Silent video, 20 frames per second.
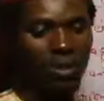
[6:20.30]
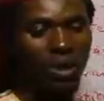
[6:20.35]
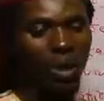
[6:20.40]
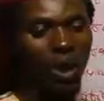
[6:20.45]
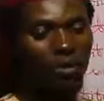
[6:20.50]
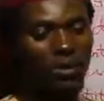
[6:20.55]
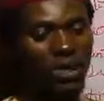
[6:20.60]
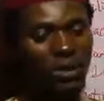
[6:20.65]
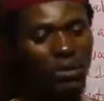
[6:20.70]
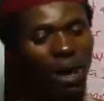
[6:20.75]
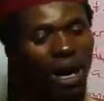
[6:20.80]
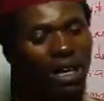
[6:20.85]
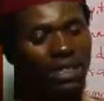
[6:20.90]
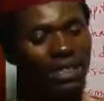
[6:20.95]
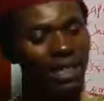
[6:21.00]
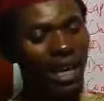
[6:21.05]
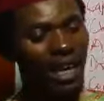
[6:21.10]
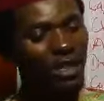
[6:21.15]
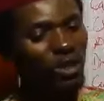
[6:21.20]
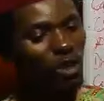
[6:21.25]
of
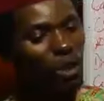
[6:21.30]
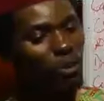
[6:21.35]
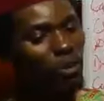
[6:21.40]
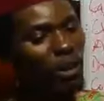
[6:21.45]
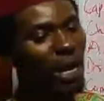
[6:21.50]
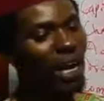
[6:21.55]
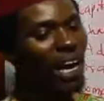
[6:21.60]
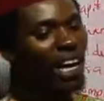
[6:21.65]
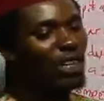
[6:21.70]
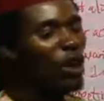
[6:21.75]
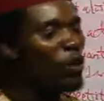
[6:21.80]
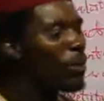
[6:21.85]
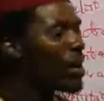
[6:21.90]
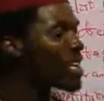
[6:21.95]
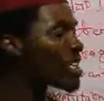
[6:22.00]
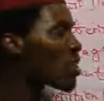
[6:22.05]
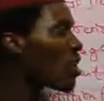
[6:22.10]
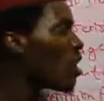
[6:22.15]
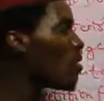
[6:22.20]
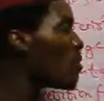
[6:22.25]
demand and supply, and not
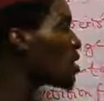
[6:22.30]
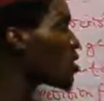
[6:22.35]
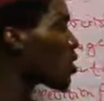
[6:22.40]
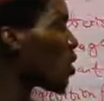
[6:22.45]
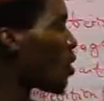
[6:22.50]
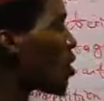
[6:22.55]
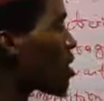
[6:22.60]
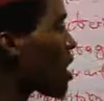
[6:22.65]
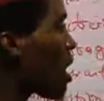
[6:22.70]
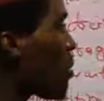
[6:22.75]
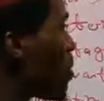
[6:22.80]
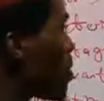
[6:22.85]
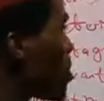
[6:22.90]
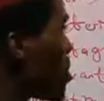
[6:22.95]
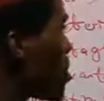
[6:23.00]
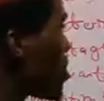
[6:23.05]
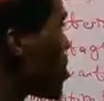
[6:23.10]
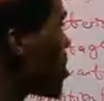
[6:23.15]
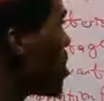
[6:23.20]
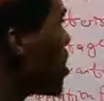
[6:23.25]
by the government or other
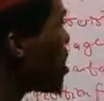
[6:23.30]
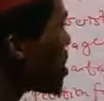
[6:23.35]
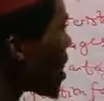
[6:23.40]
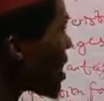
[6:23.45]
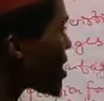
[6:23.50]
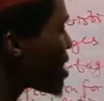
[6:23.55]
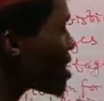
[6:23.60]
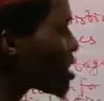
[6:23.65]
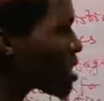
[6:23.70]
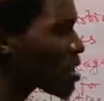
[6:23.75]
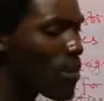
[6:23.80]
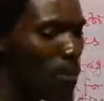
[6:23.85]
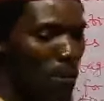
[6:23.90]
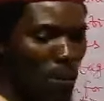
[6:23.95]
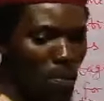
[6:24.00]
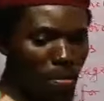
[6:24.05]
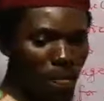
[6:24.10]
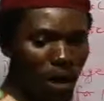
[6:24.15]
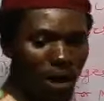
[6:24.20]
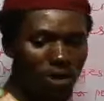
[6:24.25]
bodies. That is,
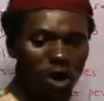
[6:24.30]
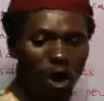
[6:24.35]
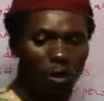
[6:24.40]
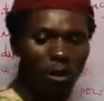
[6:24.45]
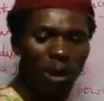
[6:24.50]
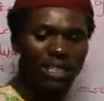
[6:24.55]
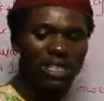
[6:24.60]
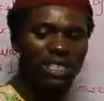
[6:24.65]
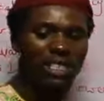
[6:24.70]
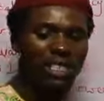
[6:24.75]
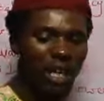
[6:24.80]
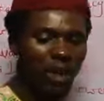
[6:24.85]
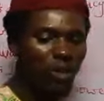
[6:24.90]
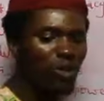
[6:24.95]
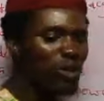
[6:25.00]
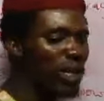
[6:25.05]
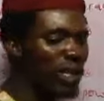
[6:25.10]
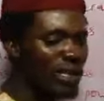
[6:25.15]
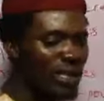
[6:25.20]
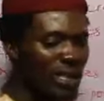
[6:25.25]
nobody is
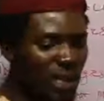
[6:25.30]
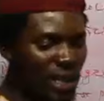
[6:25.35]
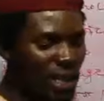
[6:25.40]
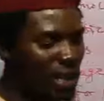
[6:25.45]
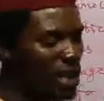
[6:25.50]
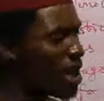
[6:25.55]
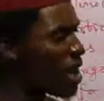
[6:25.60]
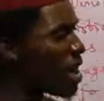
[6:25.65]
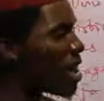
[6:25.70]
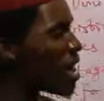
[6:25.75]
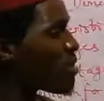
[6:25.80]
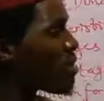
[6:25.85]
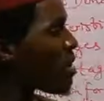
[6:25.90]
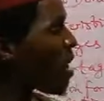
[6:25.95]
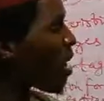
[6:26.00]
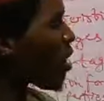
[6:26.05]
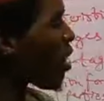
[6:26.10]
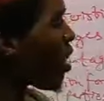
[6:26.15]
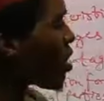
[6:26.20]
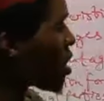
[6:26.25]
regulating
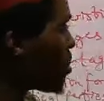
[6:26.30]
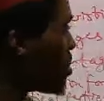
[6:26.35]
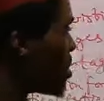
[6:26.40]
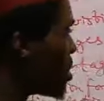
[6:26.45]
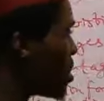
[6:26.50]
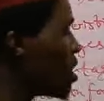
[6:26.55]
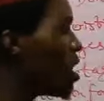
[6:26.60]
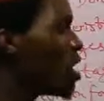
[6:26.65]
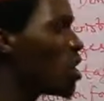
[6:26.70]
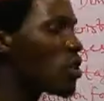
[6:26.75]
the economy.